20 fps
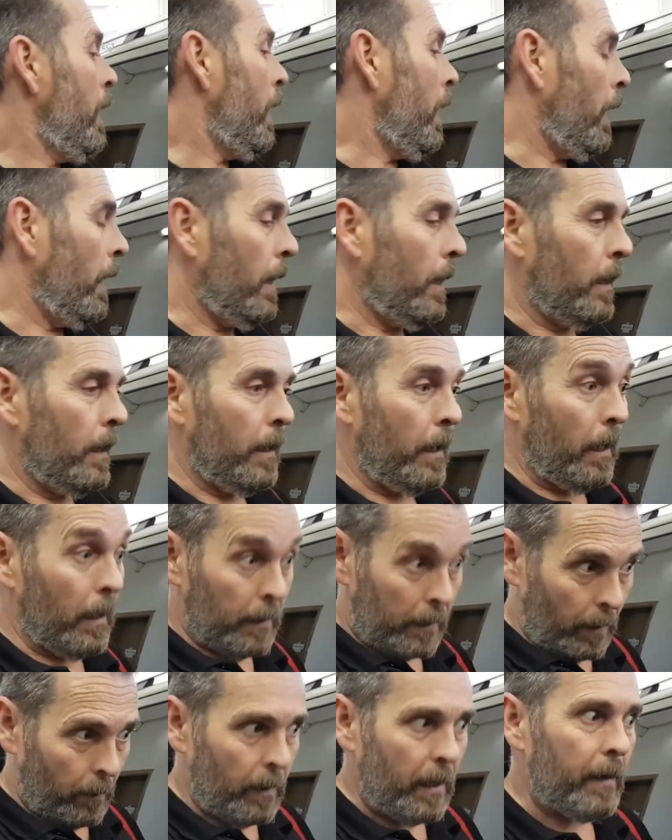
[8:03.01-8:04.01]

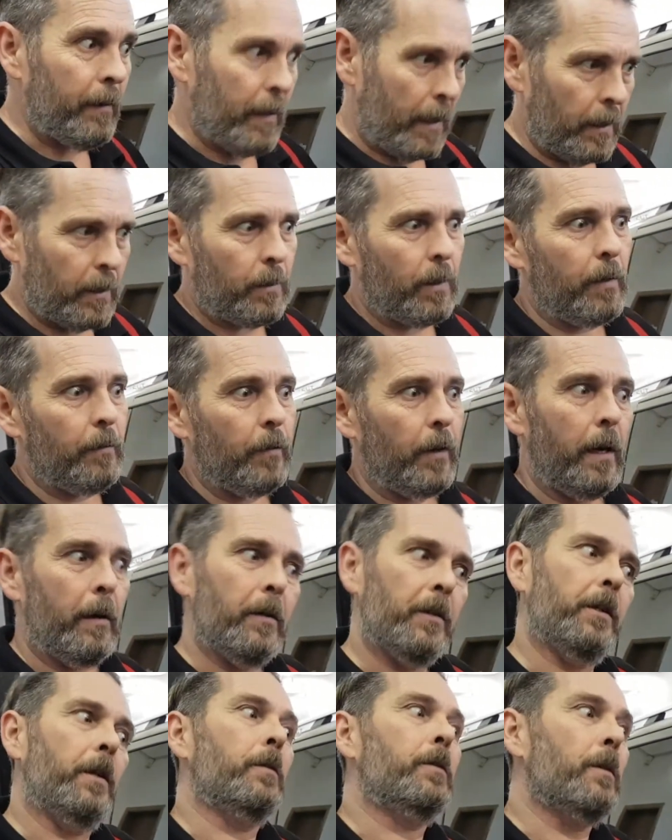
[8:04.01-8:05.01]
So we leave it another 24
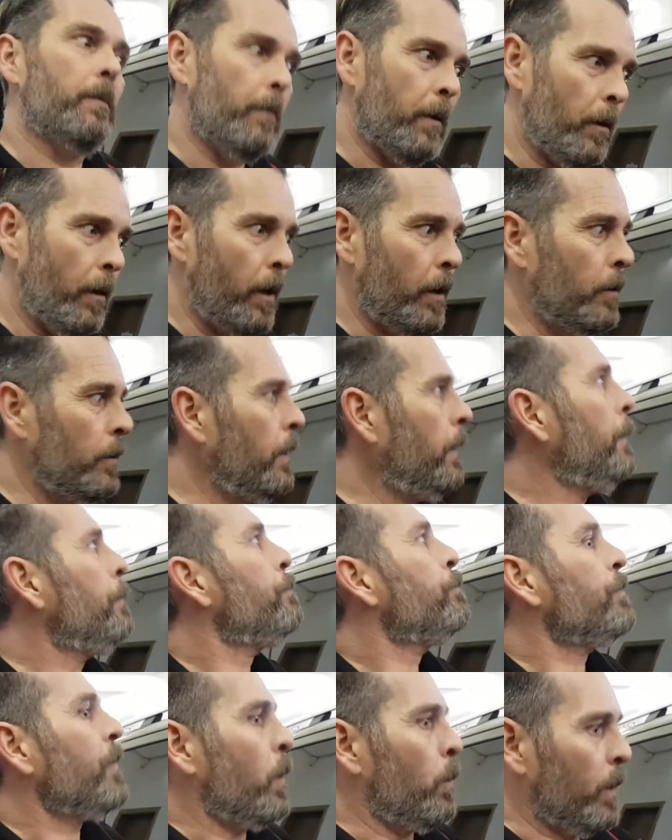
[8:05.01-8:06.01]
hours. So tomorrow
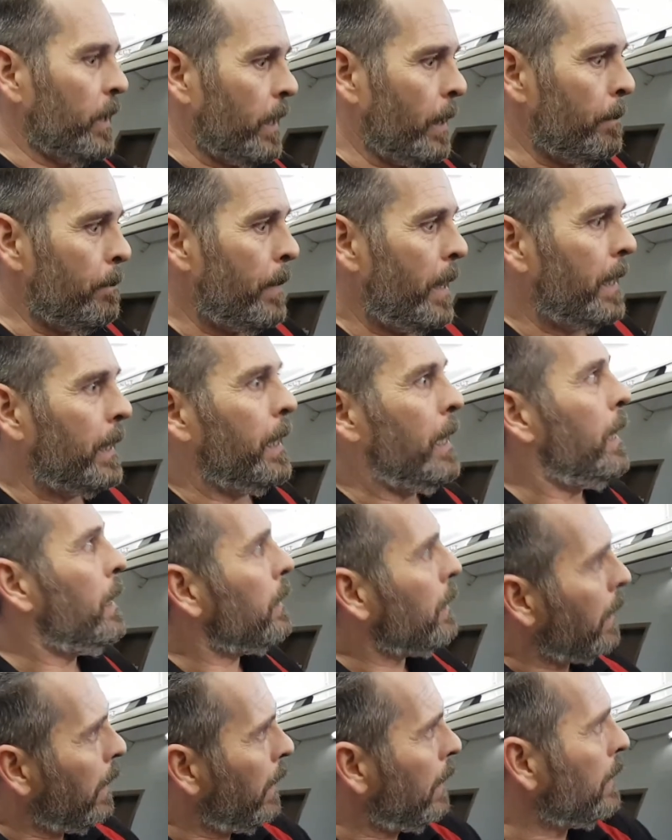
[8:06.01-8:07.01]
we come back
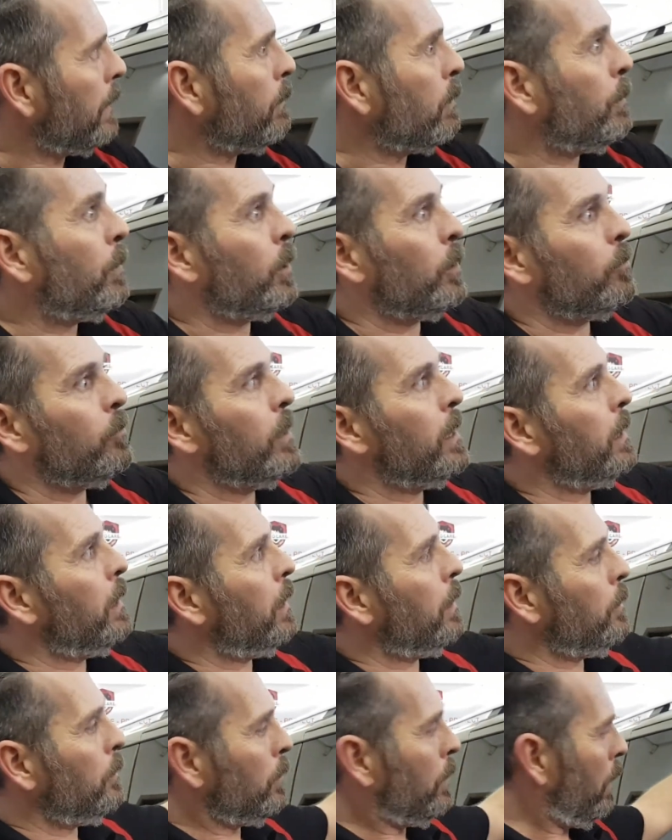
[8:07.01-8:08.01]
in and then we put a
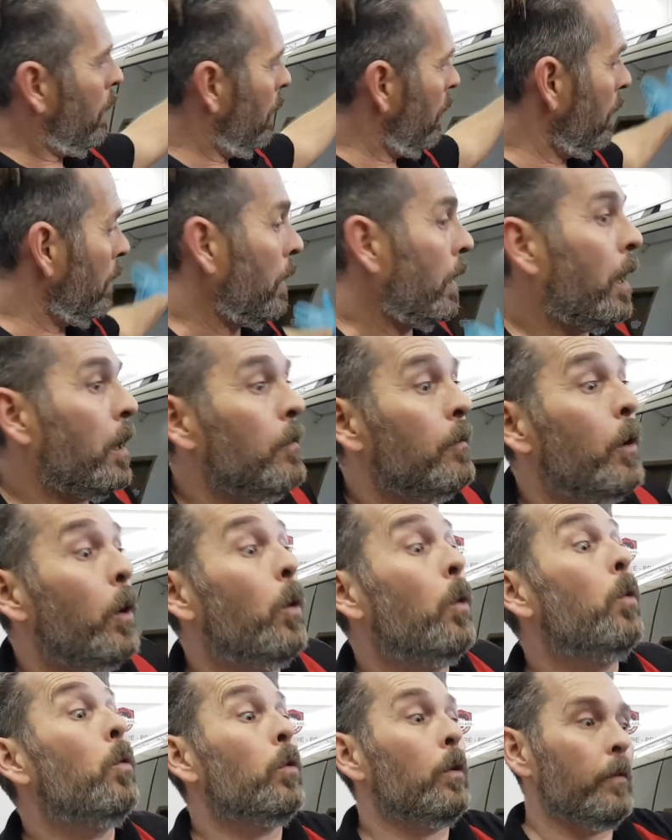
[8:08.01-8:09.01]
reload over
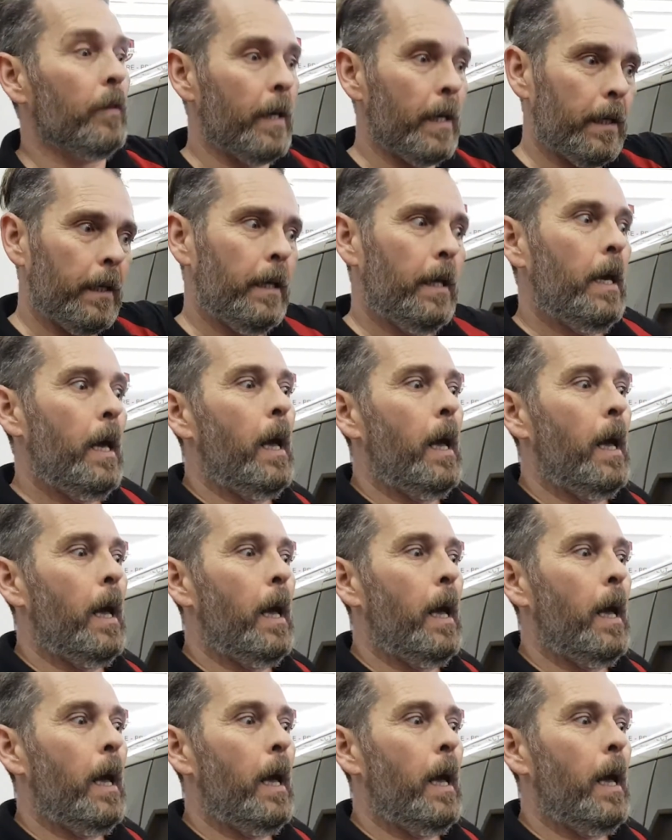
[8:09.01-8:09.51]
all of it.